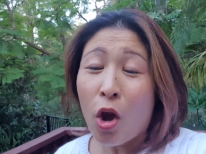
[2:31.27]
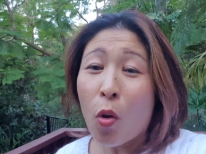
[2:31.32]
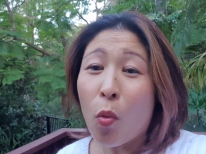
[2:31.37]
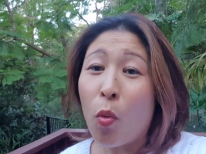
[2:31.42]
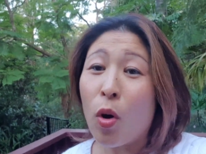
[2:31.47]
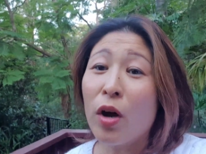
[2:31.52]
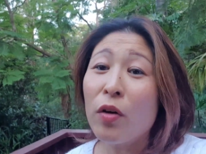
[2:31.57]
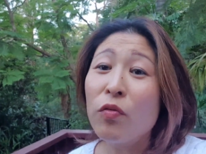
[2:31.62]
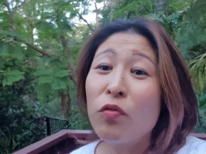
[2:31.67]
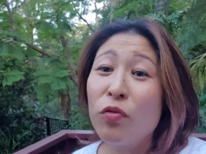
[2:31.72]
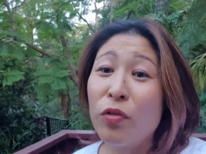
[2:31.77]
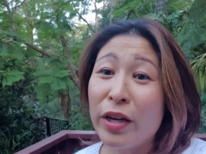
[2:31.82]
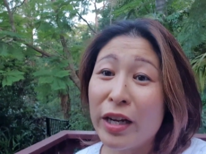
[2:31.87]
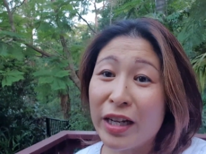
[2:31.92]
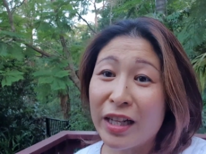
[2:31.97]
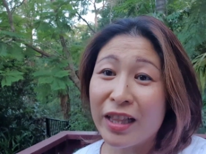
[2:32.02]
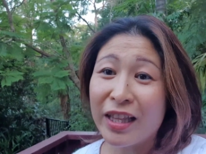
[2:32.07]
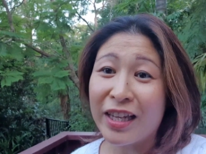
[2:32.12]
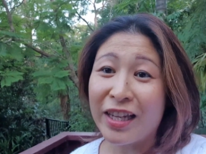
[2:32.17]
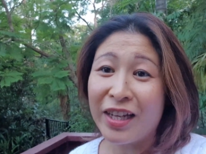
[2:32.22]
what
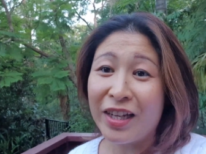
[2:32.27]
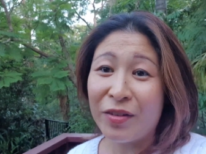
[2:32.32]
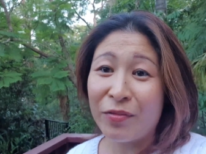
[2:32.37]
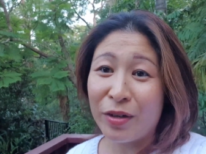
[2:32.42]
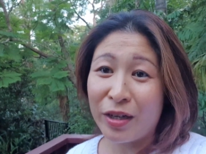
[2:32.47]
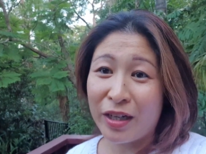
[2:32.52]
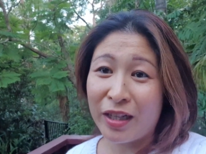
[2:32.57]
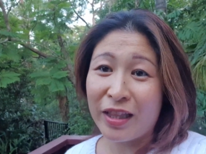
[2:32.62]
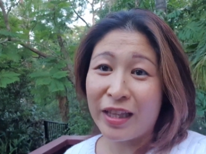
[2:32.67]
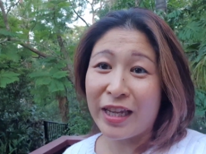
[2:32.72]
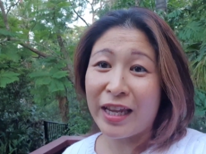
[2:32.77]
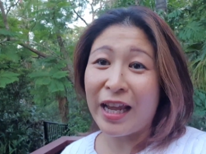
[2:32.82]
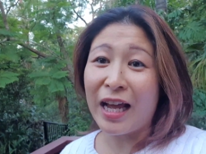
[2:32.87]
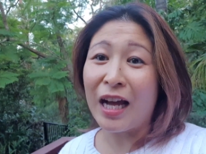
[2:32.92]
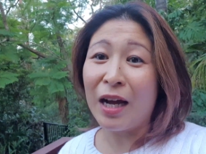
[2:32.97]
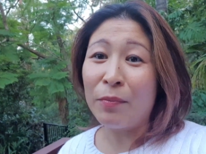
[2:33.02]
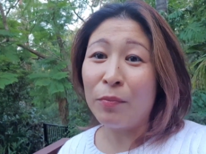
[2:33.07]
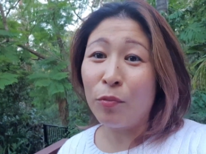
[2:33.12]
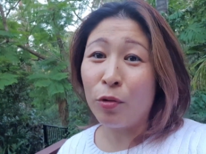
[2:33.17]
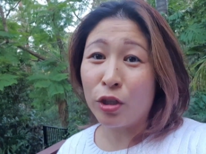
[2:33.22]
really really
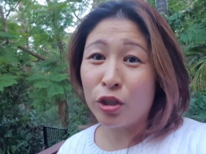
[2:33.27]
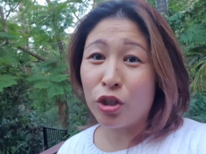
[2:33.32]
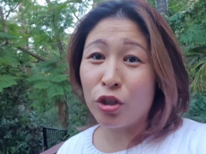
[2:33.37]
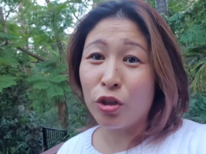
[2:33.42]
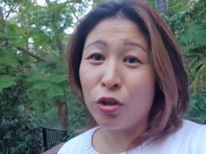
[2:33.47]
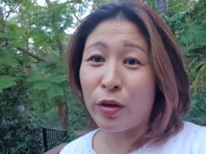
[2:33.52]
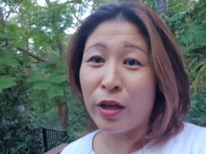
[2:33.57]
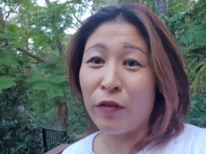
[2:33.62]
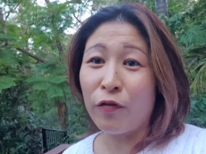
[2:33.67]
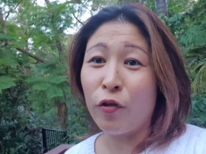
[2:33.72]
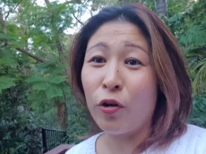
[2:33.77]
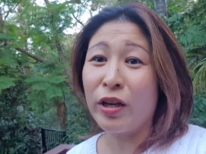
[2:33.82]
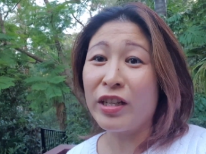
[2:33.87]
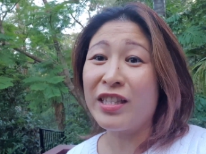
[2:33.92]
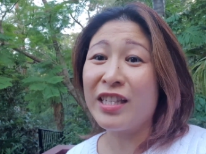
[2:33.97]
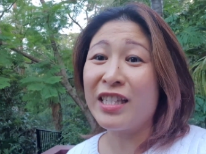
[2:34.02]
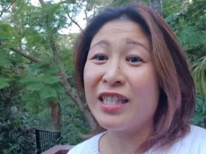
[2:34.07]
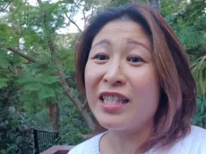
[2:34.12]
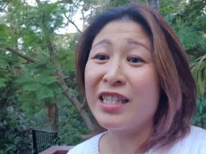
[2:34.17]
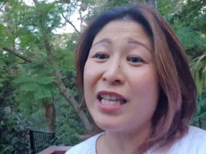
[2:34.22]
um, what you're looking for is
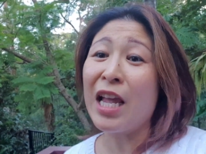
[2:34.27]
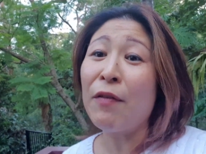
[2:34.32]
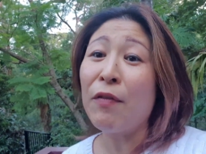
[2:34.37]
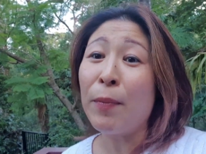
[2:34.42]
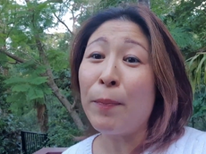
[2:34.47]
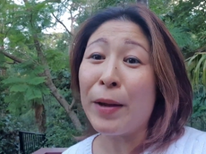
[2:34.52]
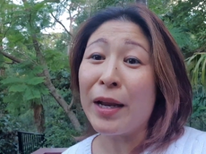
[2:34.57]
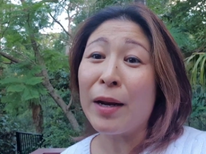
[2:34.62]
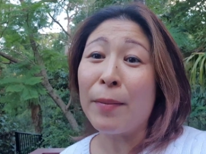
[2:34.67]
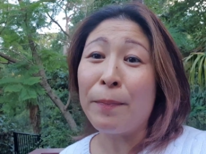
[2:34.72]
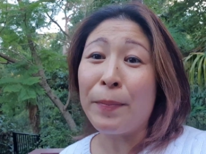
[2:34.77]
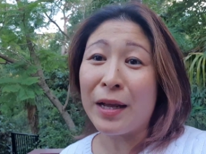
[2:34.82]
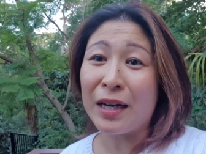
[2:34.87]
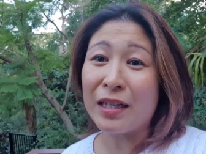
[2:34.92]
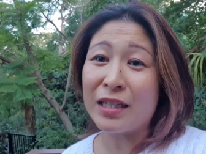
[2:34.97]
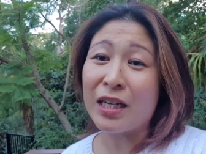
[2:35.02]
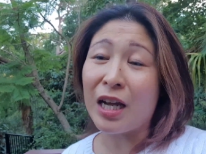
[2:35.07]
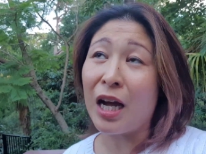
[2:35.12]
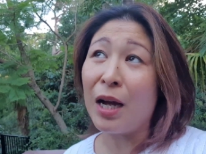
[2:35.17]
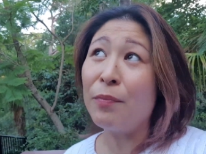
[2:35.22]
this has never been a better
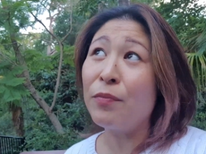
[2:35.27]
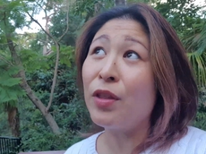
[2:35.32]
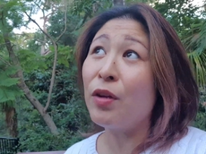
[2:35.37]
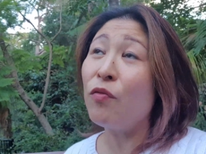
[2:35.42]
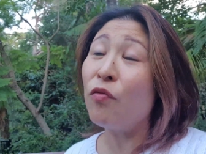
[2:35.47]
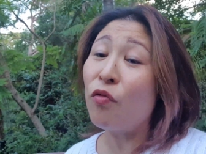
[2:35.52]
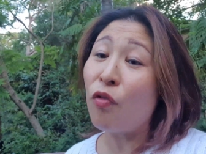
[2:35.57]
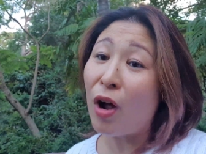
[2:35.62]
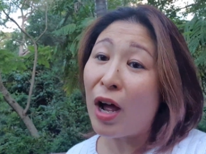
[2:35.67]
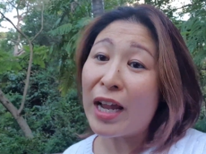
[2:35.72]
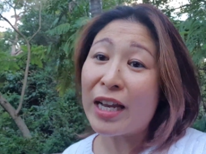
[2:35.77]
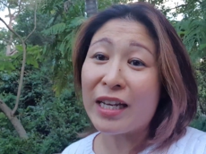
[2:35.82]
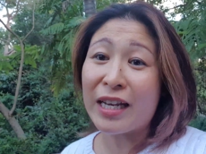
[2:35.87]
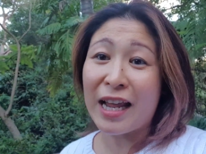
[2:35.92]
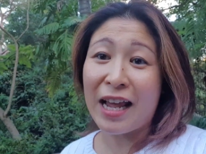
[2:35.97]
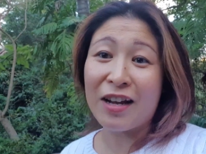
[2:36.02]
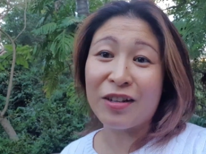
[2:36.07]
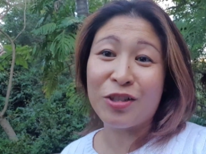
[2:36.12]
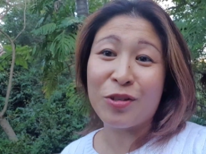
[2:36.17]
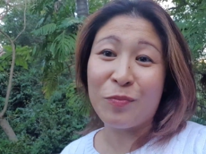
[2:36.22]
time than right
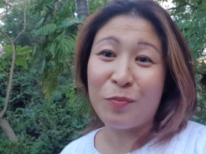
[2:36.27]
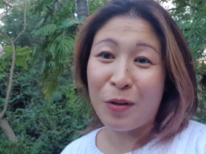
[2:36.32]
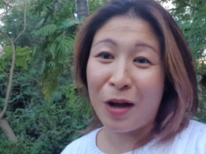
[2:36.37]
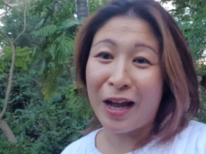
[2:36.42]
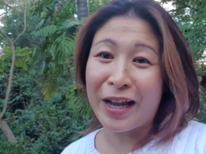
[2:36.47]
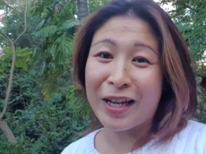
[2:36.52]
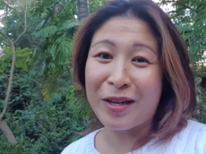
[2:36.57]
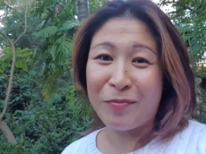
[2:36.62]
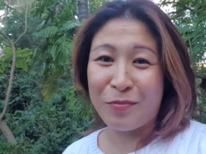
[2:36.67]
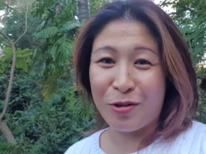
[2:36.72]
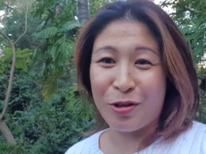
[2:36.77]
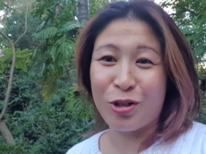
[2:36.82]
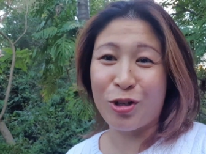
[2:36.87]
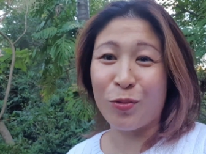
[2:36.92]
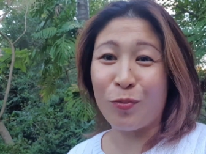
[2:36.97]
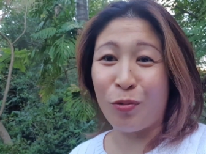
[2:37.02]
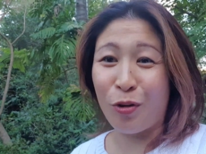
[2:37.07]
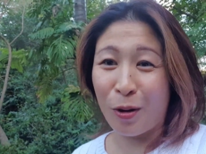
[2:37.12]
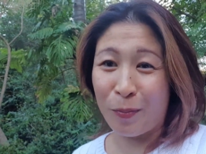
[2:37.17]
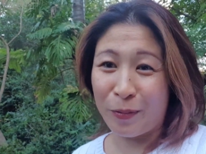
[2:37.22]
now to buy commercial
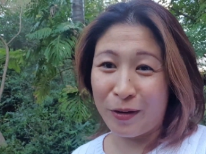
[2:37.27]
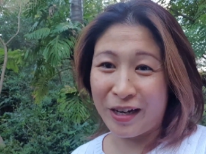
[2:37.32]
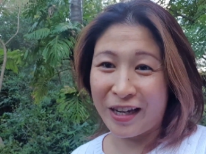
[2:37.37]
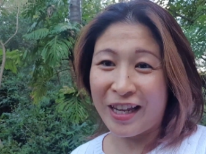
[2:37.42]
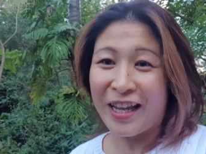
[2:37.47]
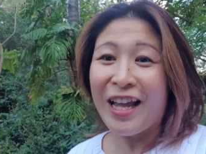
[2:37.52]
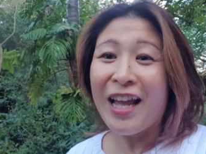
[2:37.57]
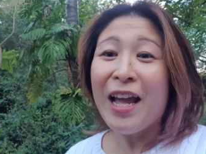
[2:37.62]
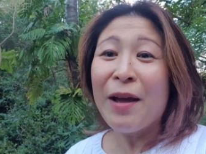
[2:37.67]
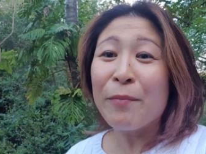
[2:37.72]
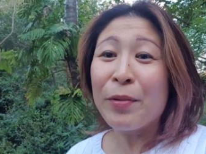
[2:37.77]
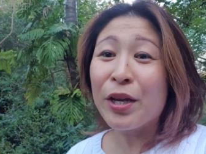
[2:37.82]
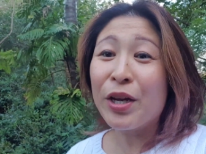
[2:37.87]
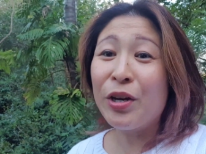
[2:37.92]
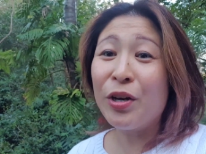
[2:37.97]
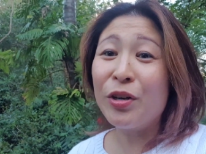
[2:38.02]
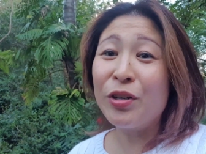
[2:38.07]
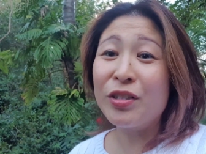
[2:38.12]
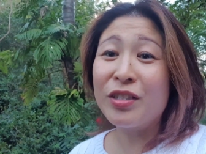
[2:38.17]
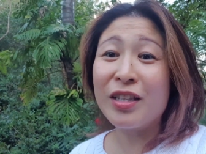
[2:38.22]
property
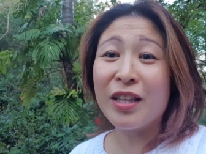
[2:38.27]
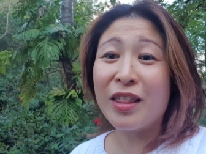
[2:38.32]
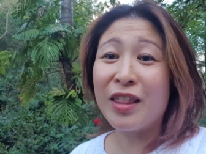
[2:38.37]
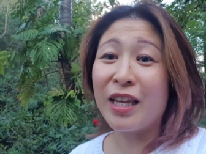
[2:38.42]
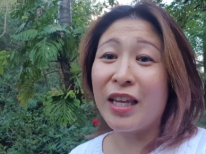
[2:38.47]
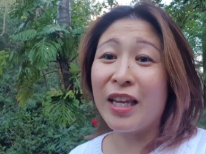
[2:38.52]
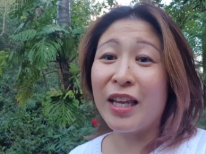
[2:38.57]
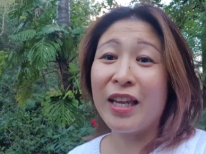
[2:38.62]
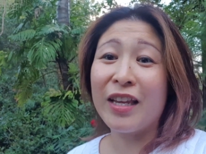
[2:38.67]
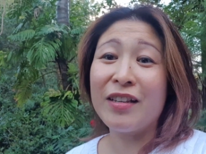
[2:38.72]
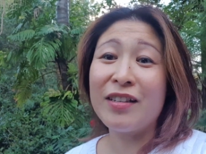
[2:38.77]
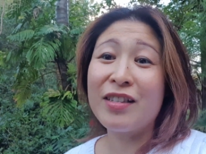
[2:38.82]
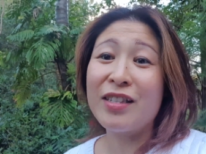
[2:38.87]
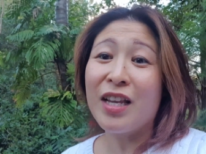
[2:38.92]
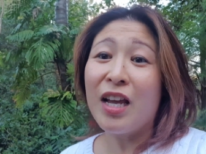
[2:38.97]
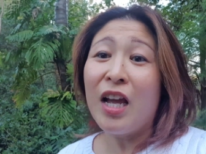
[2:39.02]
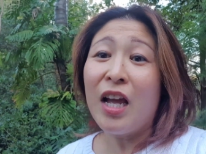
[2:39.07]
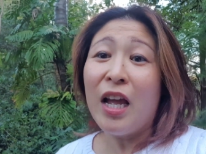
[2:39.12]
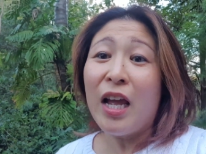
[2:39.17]
because the thing is